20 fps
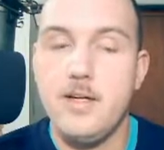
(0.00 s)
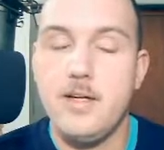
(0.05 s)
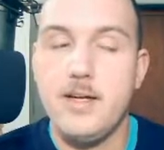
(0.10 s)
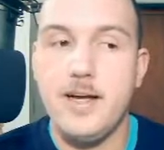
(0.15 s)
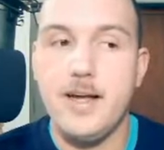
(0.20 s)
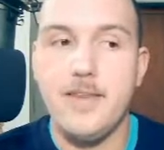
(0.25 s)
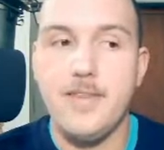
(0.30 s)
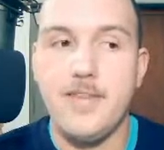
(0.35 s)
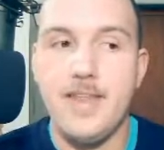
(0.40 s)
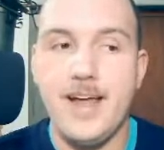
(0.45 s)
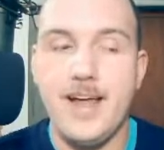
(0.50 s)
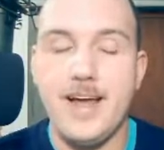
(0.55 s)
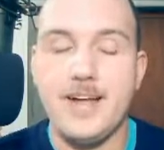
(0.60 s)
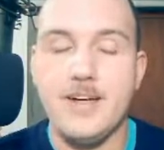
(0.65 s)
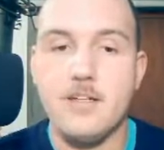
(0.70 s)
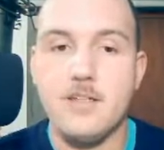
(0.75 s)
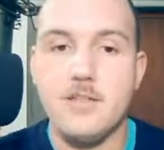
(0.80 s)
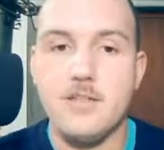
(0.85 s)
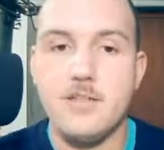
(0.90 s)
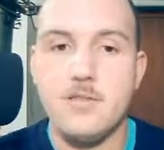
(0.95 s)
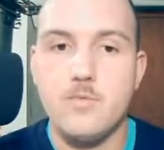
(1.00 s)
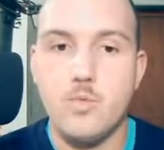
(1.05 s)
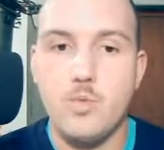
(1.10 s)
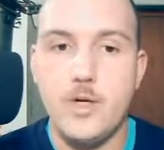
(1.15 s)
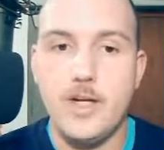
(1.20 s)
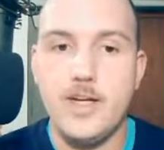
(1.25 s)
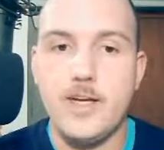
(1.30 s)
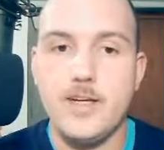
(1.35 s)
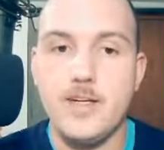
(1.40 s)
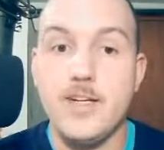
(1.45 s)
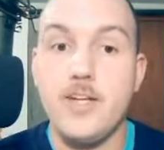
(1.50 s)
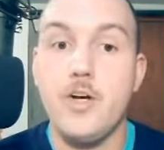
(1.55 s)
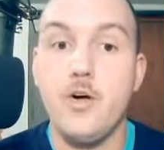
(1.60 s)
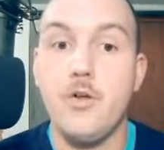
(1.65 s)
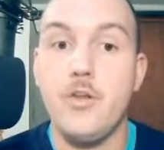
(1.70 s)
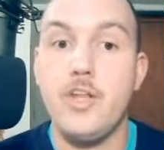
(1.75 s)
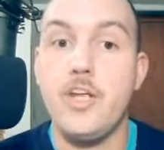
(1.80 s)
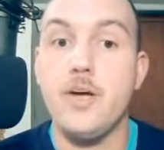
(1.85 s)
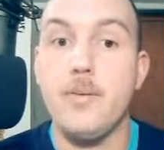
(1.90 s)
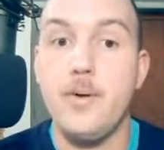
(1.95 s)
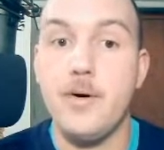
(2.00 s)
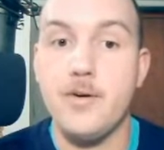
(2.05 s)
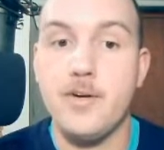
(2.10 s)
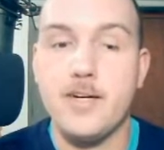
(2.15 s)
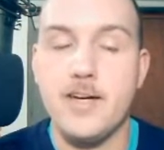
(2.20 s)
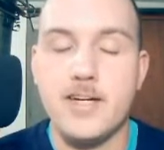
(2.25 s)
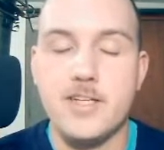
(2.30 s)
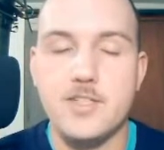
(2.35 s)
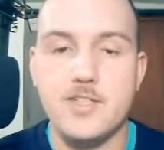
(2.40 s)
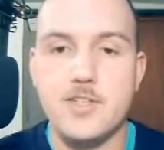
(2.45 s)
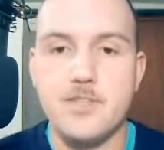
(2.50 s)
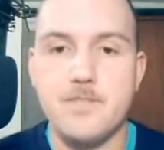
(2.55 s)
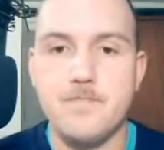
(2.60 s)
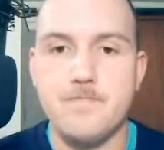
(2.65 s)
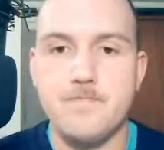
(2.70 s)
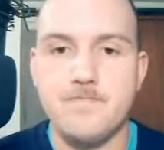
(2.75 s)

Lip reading: and then we can kill the opponent next turn.